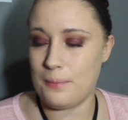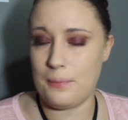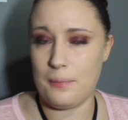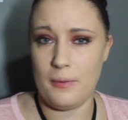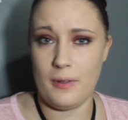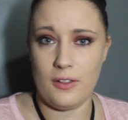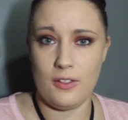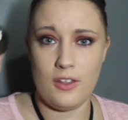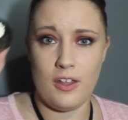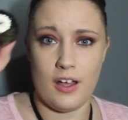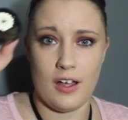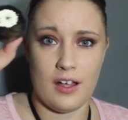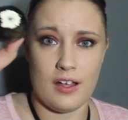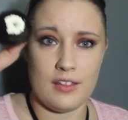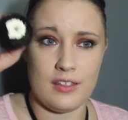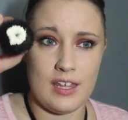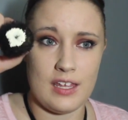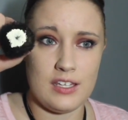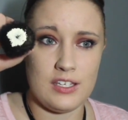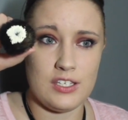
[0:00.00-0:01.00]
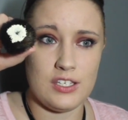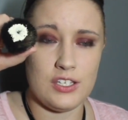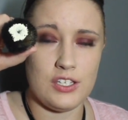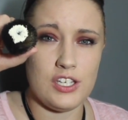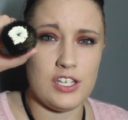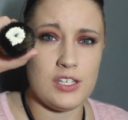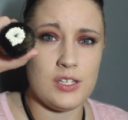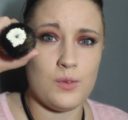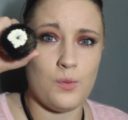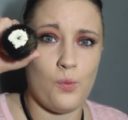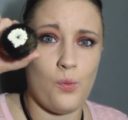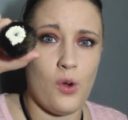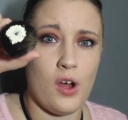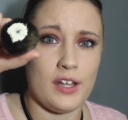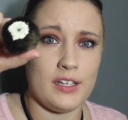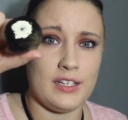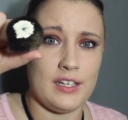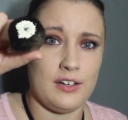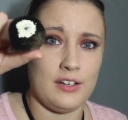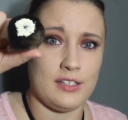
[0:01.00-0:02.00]
But look, that's just
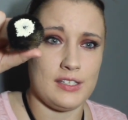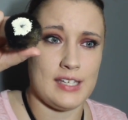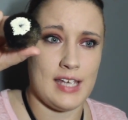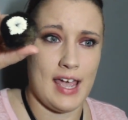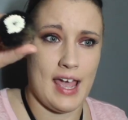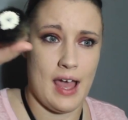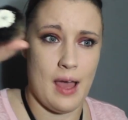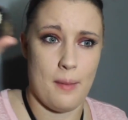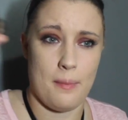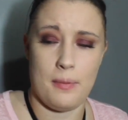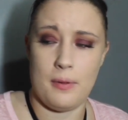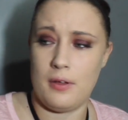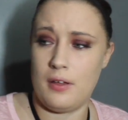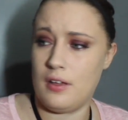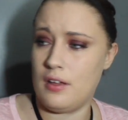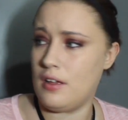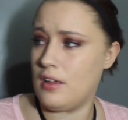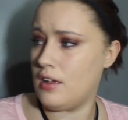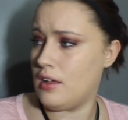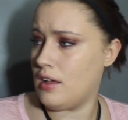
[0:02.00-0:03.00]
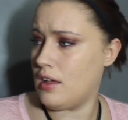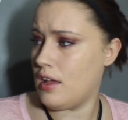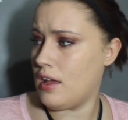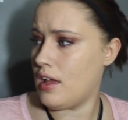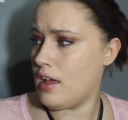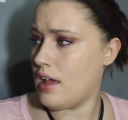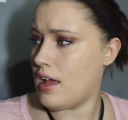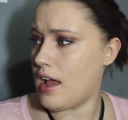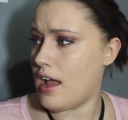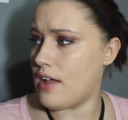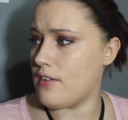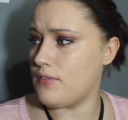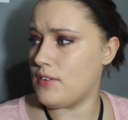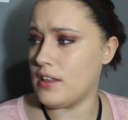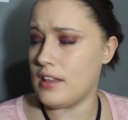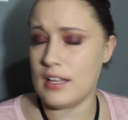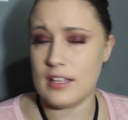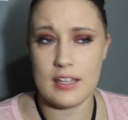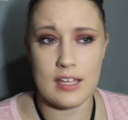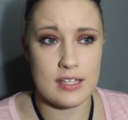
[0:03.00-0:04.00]
one little tap. I
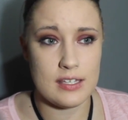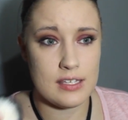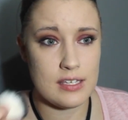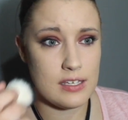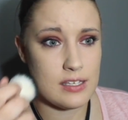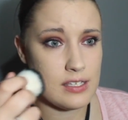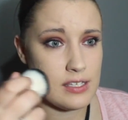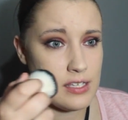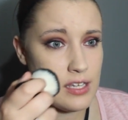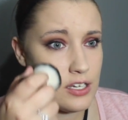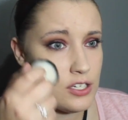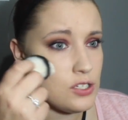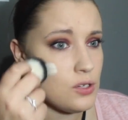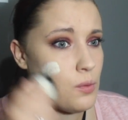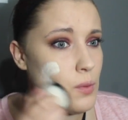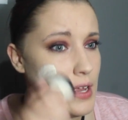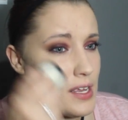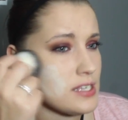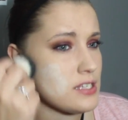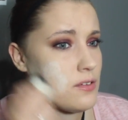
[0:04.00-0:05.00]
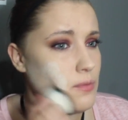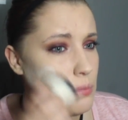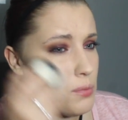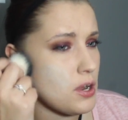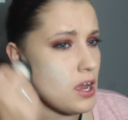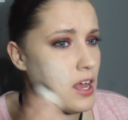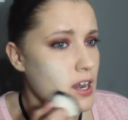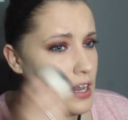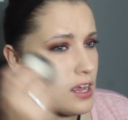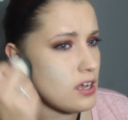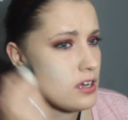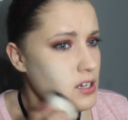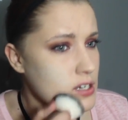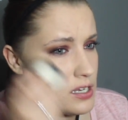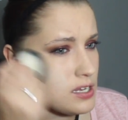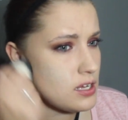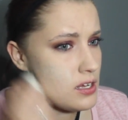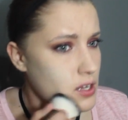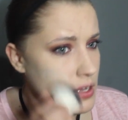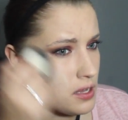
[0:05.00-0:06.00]
feel like that's such a waste of
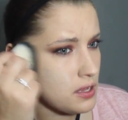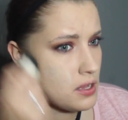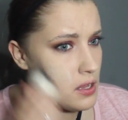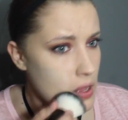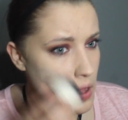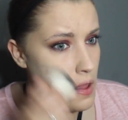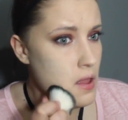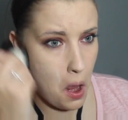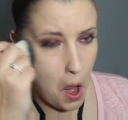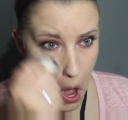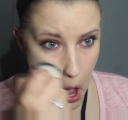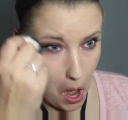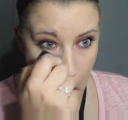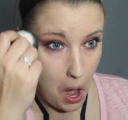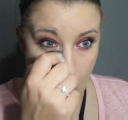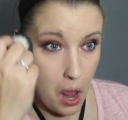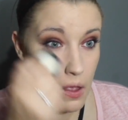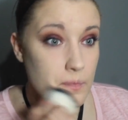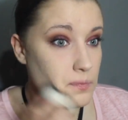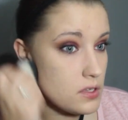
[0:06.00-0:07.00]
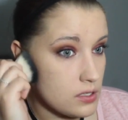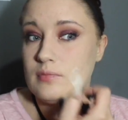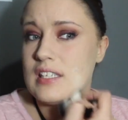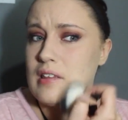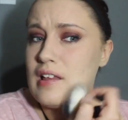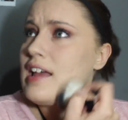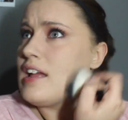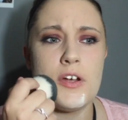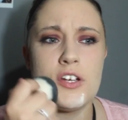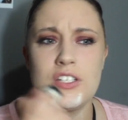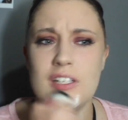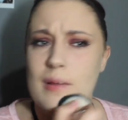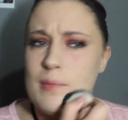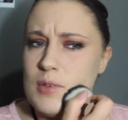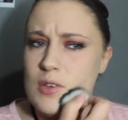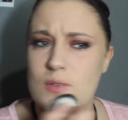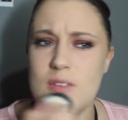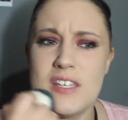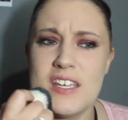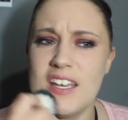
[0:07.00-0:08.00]
product. The brush
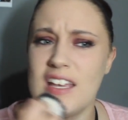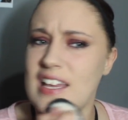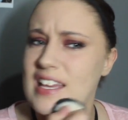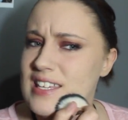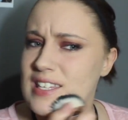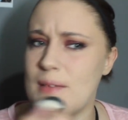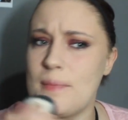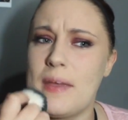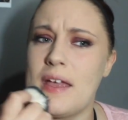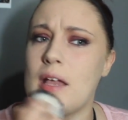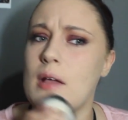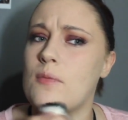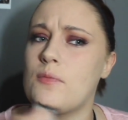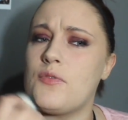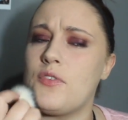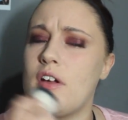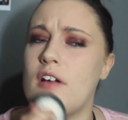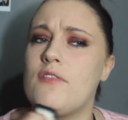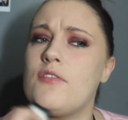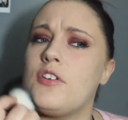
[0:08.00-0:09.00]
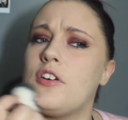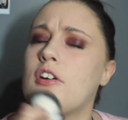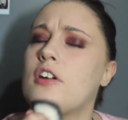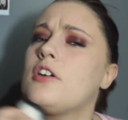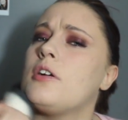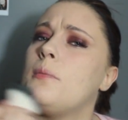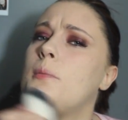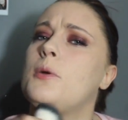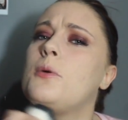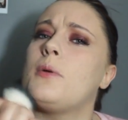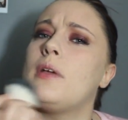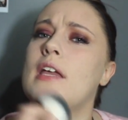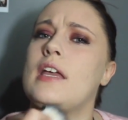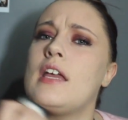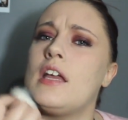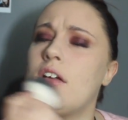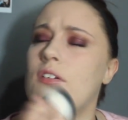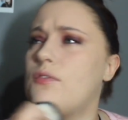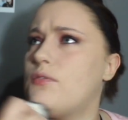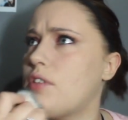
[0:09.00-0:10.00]
I'm using is a Makeup Forever
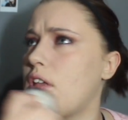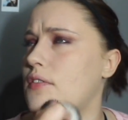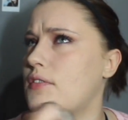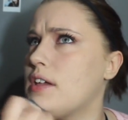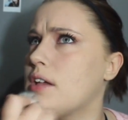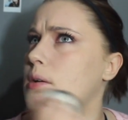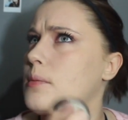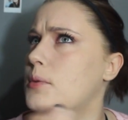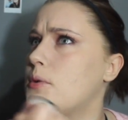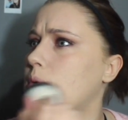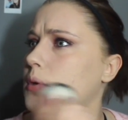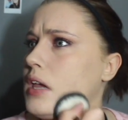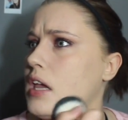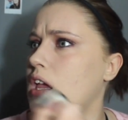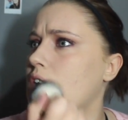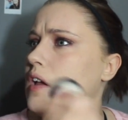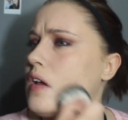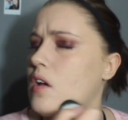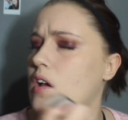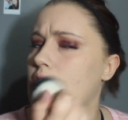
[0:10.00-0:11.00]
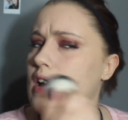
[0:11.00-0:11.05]
Kabuki, Fluffy Kabuki.